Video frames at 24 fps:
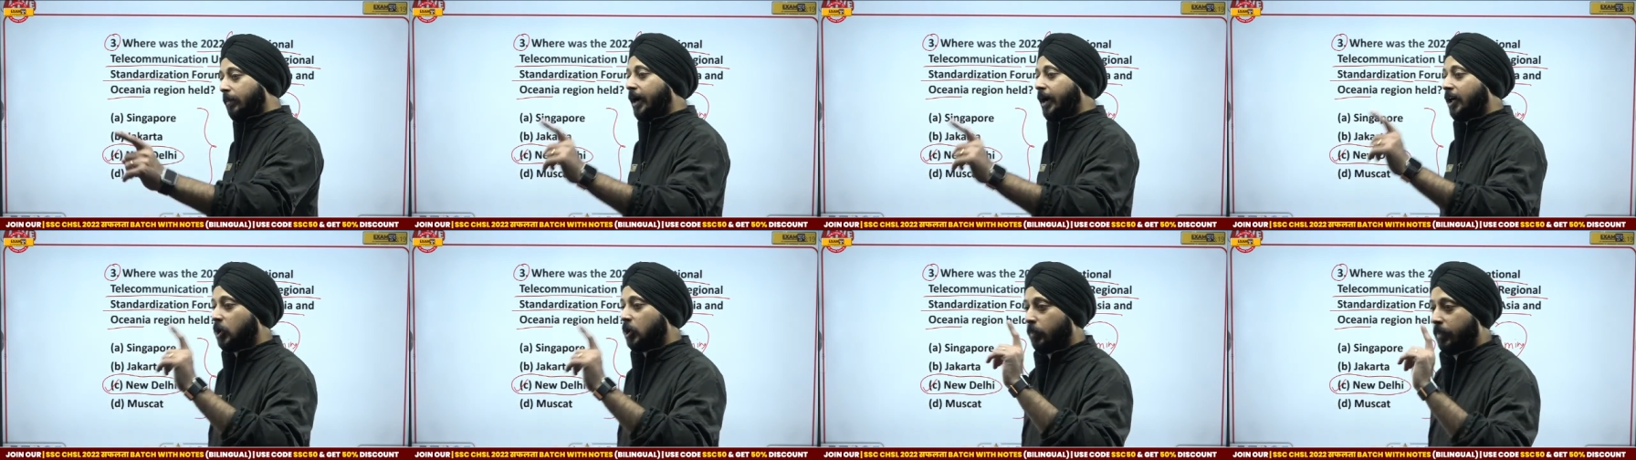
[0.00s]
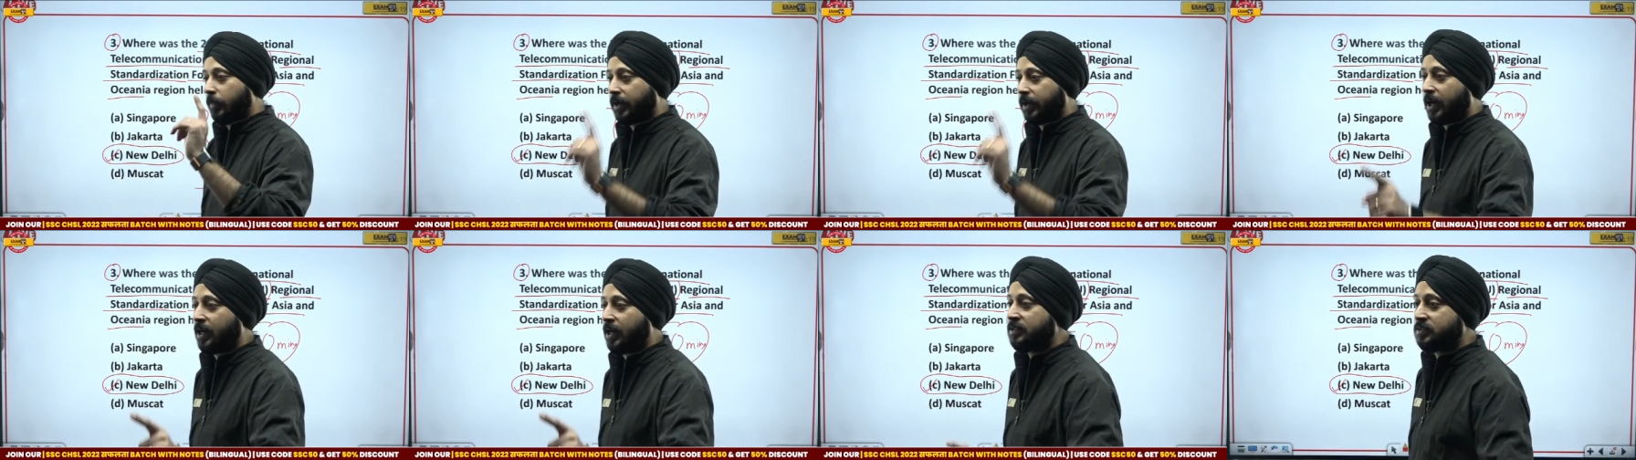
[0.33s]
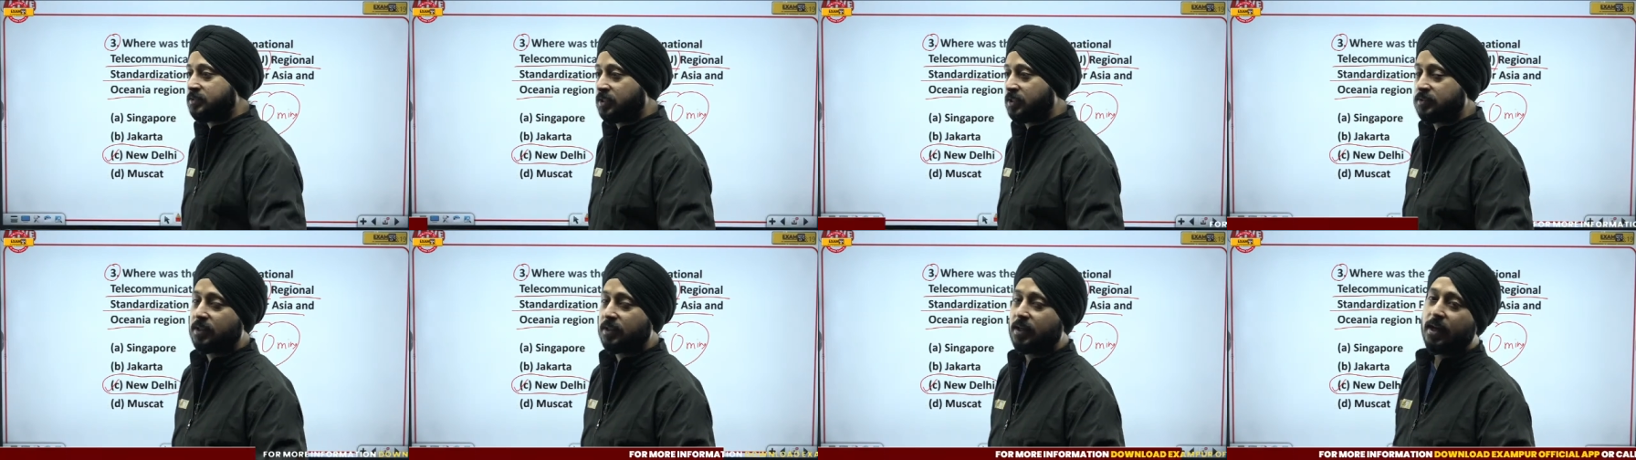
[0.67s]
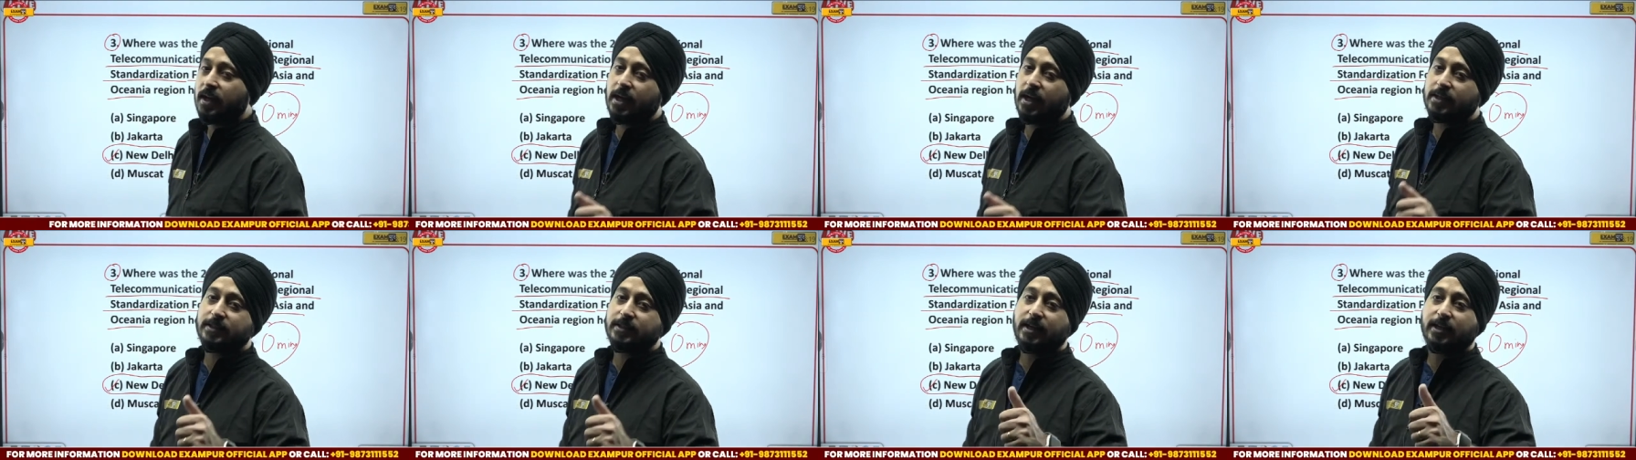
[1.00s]
back to back answers
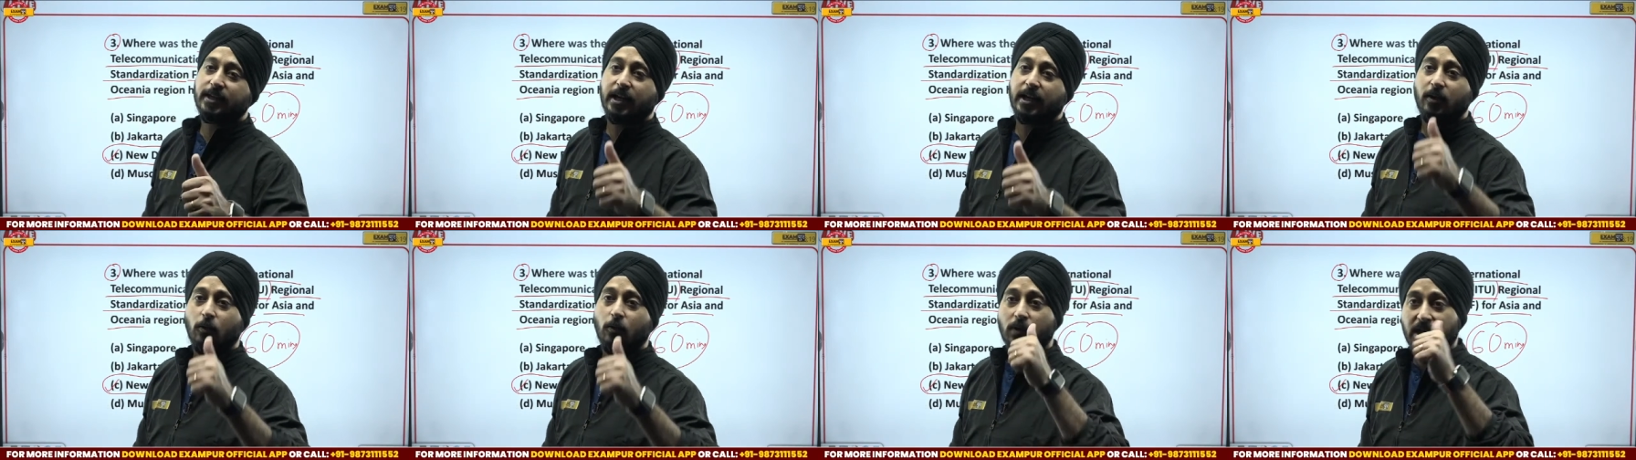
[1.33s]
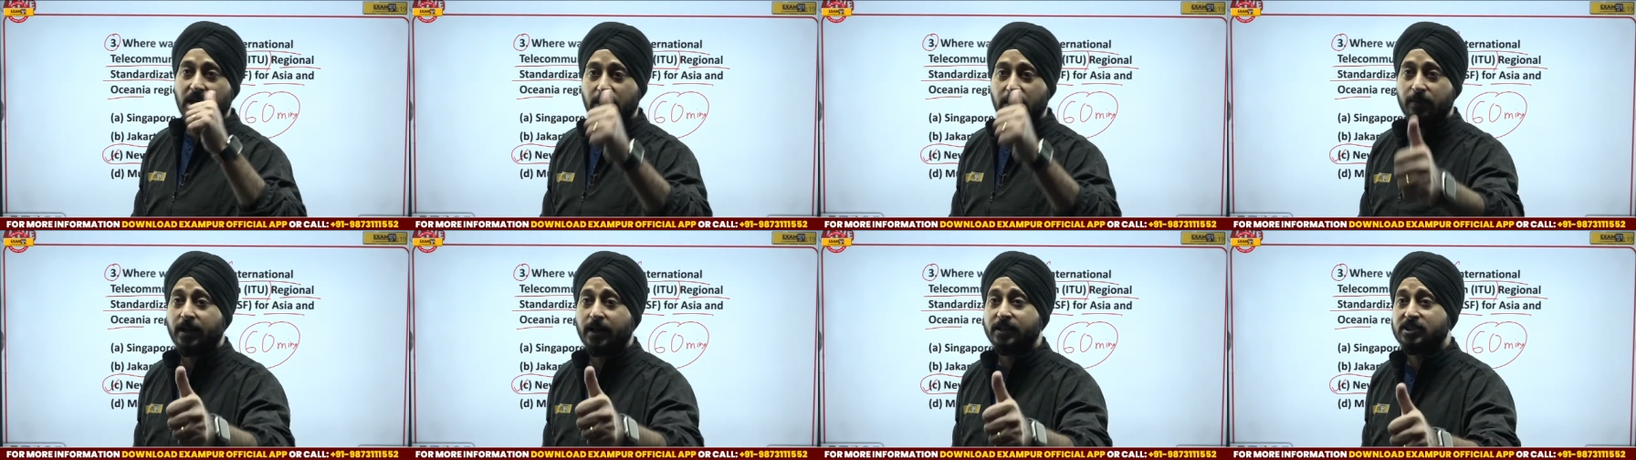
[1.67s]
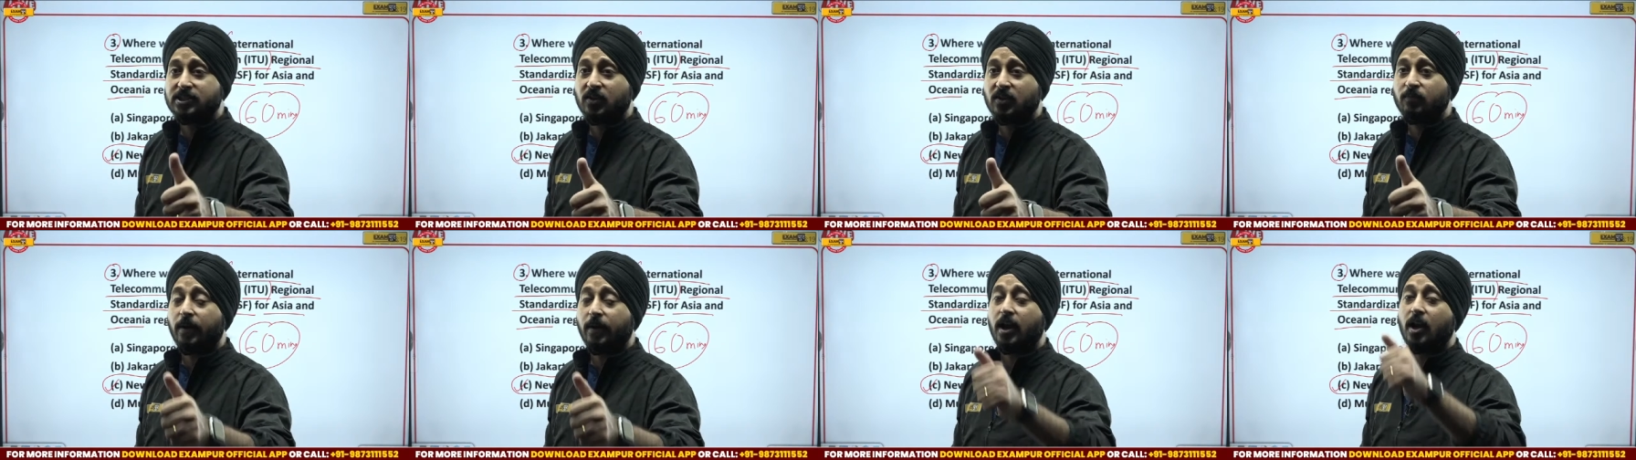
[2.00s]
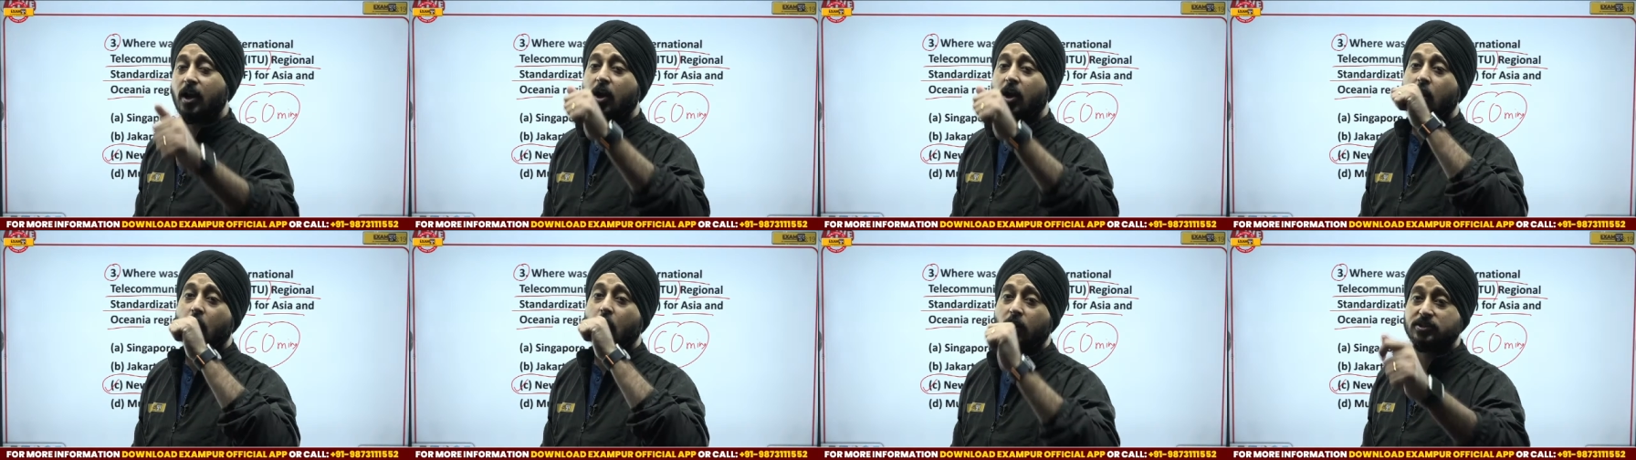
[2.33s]
and that can only be achieved by
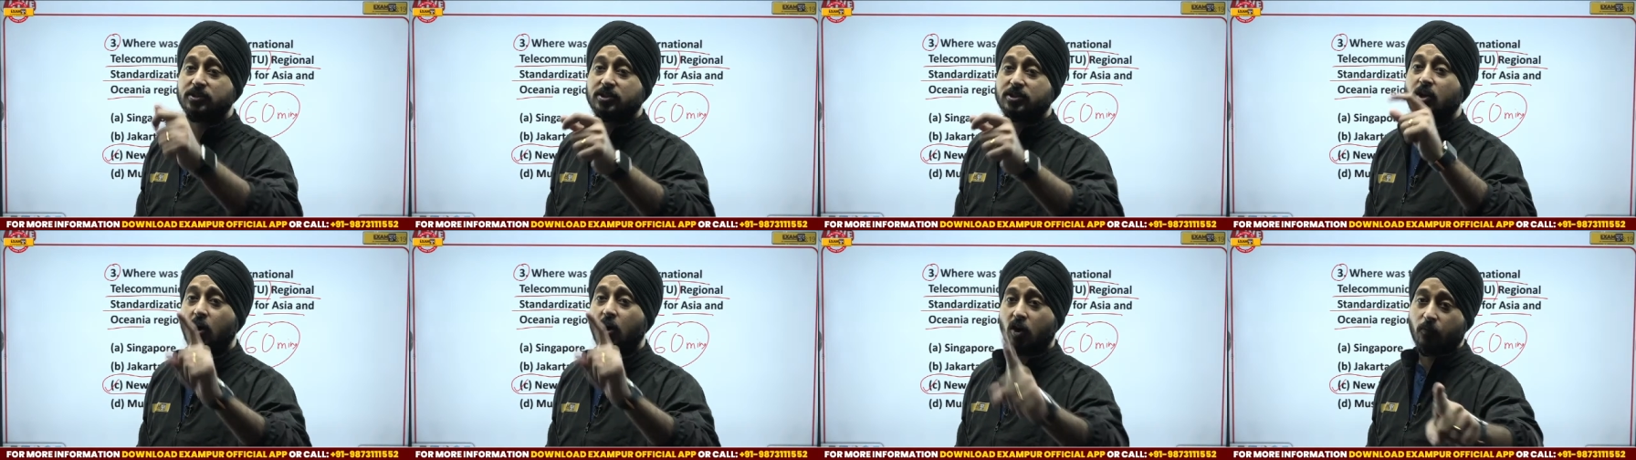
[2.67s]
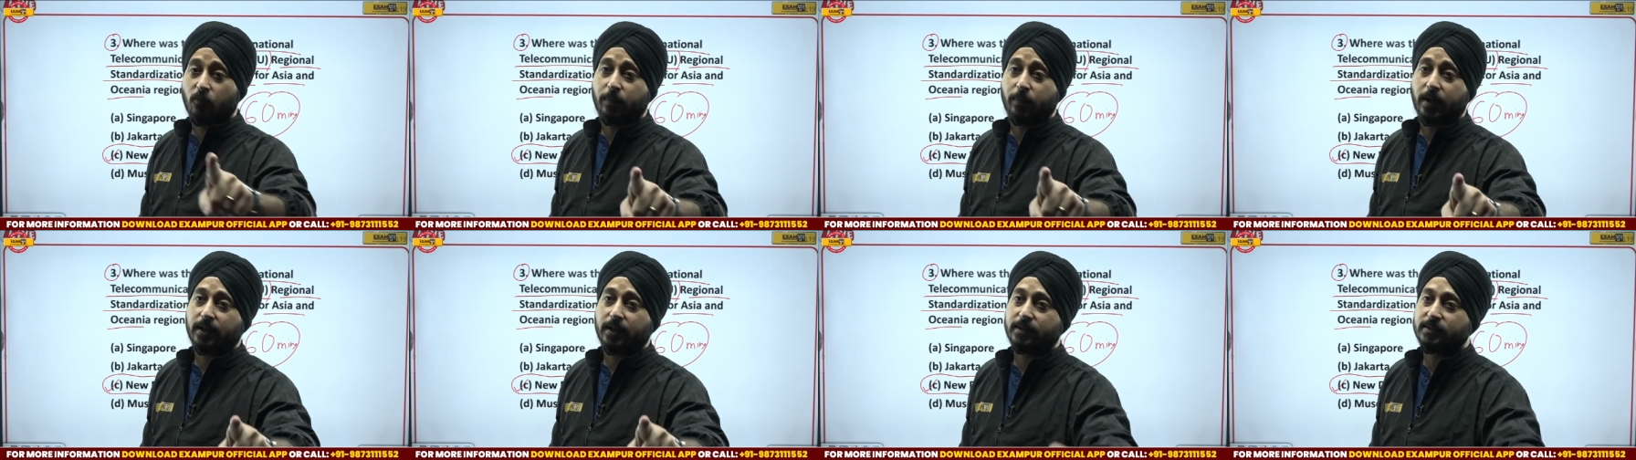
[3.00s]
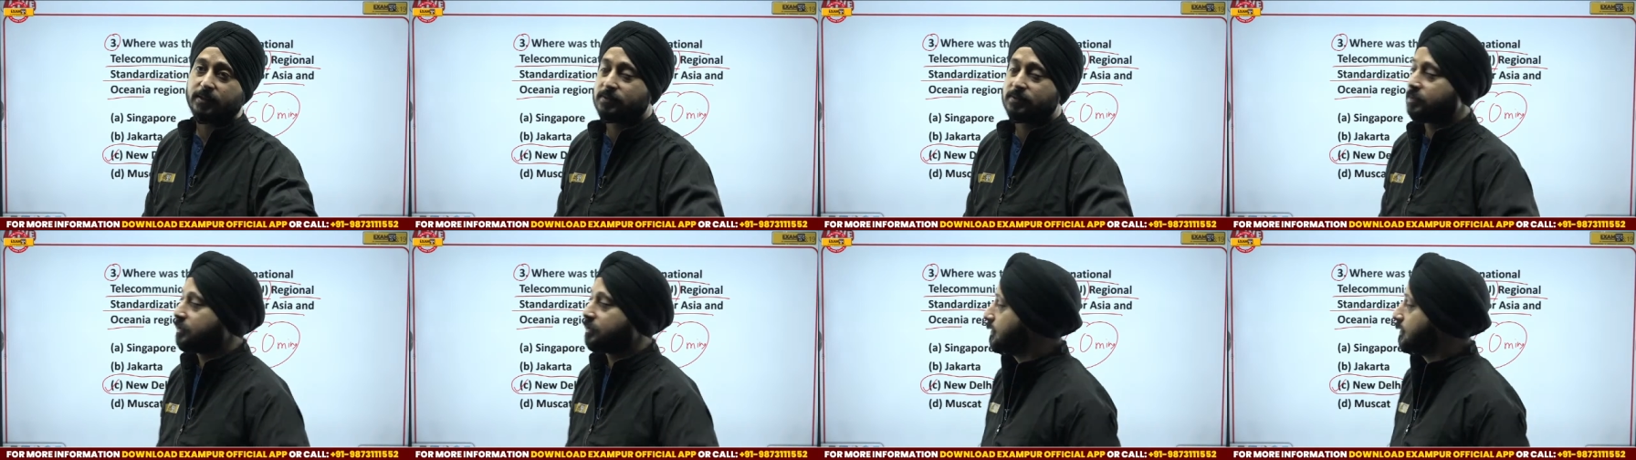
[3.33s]
lots and lot of practice.